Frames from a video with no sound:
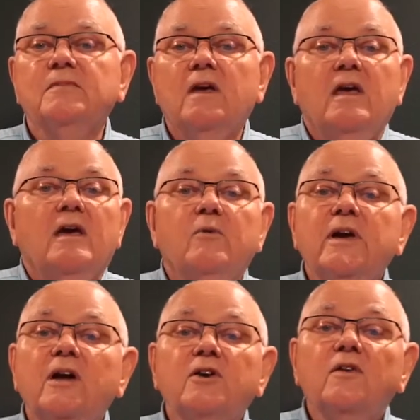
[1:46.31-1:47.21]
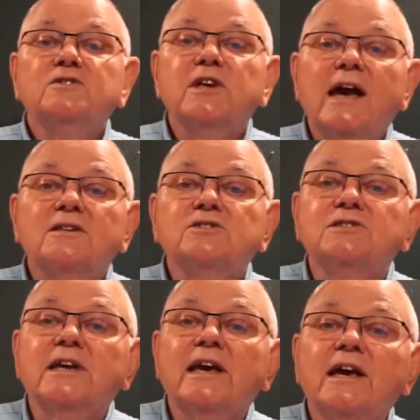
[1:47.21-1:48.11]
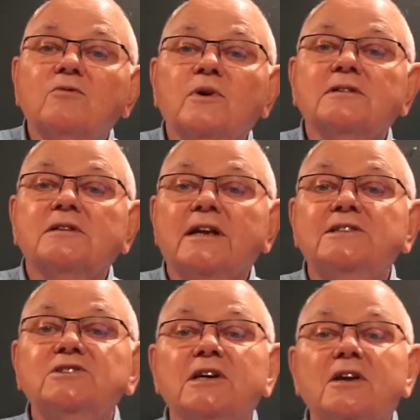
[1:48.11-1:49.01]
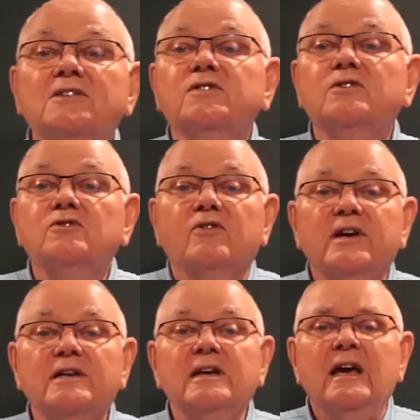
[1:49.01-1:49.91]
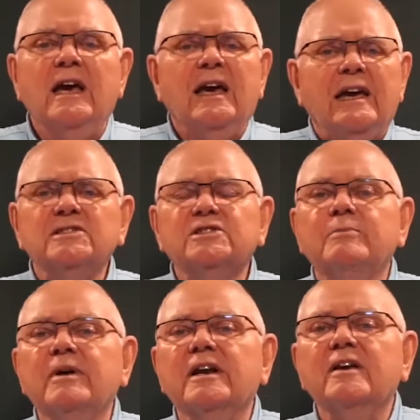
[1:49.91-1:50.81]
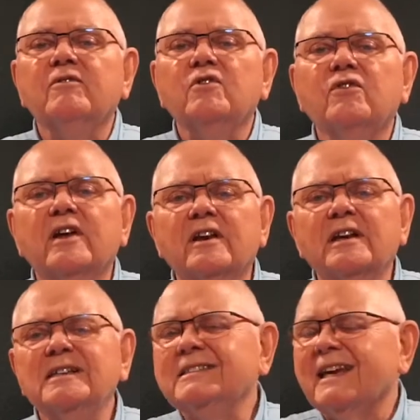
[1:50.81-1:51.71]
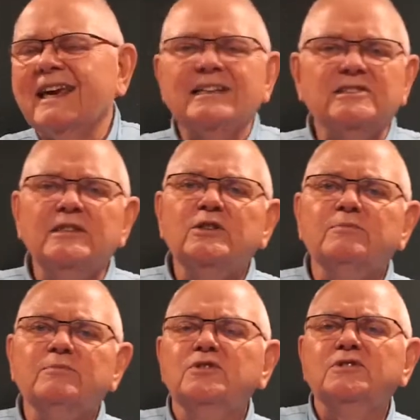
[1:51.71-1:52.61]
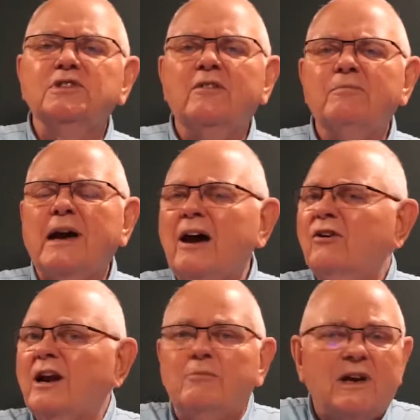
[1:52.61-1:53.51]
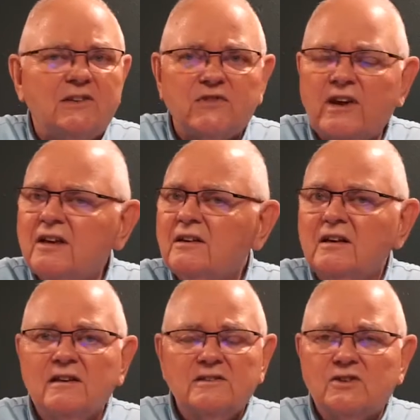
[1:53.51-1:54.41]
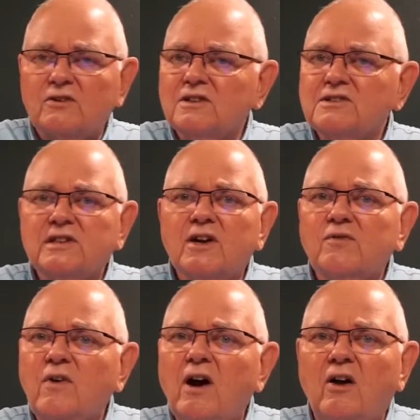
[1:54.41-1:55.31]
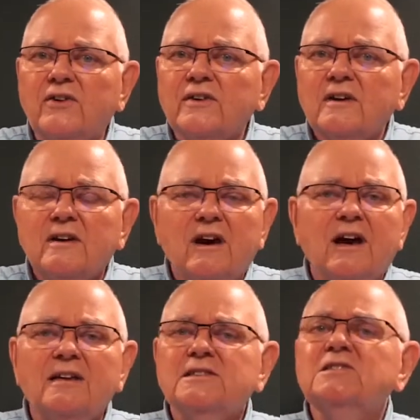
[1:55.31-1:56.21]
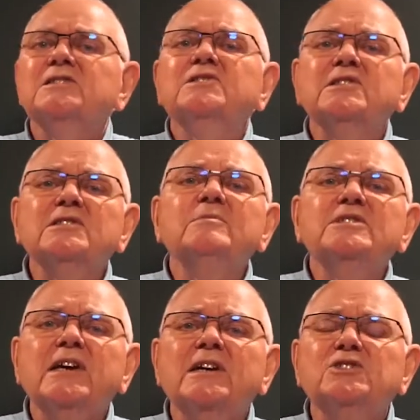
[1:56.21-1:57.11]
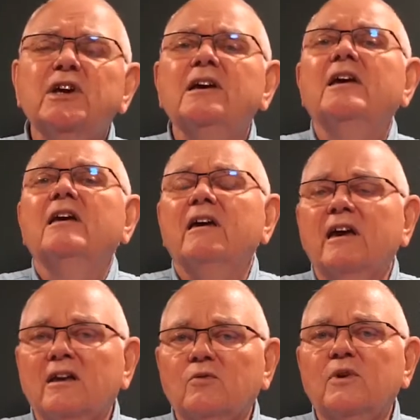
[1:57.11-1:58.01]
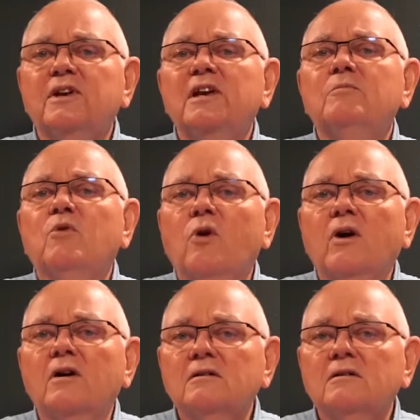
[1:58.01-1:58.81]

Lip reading: And we all know the challenges ahead with an aging electrical grid, instability of utilities. They can't seem to produce enough power. And I'm not saying certainly it's their fault. Just the system is aging and we need more